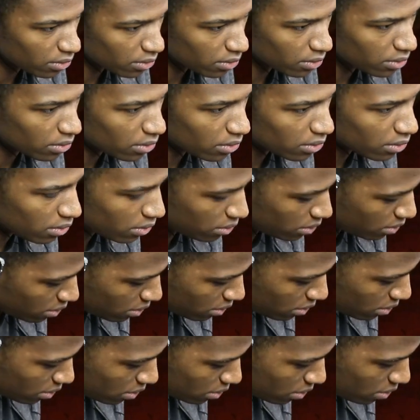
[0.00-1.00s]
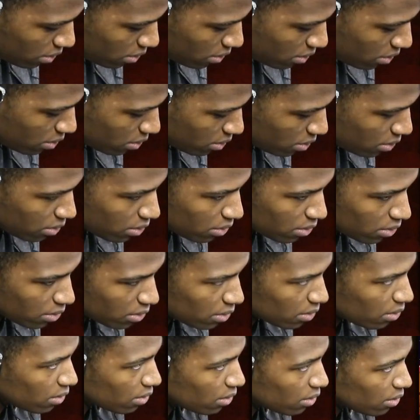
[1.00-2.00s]

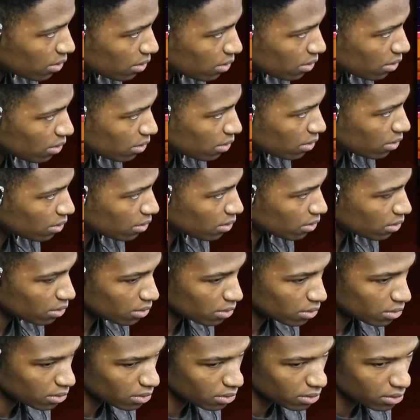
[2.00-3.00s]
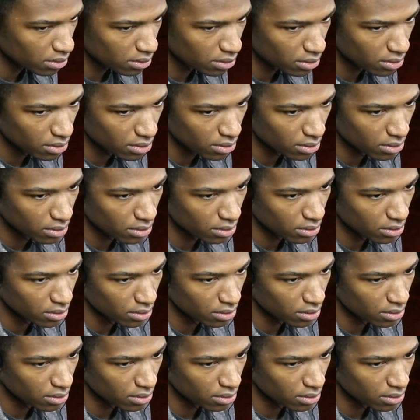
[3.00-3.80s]
Nobody speaks.